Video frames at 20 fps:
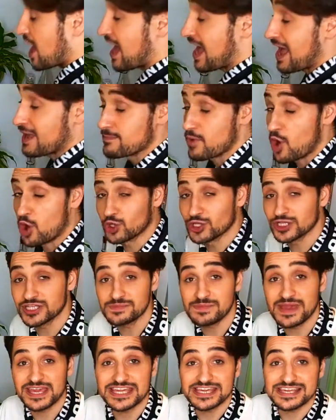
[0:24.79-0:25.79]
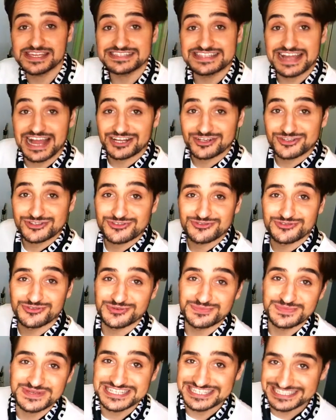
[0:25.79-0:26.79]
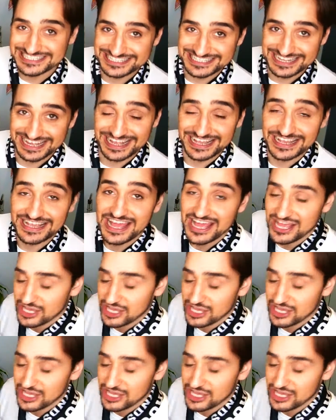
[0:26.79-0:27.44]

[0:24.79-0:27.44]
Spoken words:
I'm only making tacos for me today,